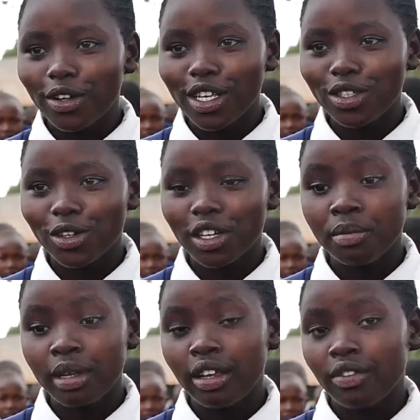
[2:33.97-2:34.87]
I strongly
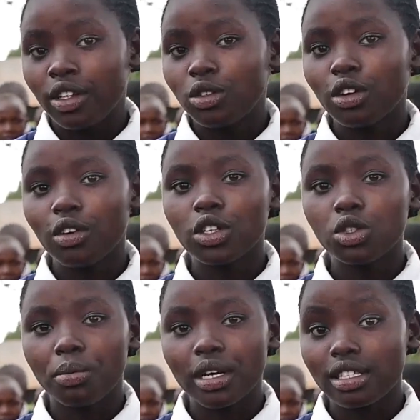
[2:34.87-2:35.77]
believe that you are going
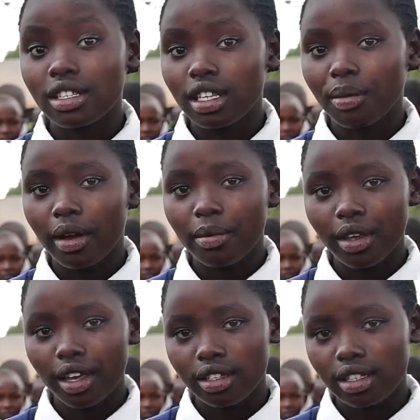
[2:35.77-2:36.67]
to pass this
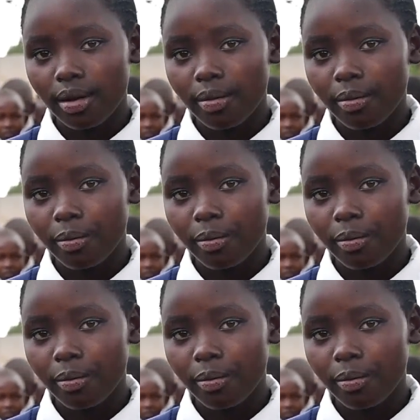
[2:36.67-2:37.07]
upcoming exam.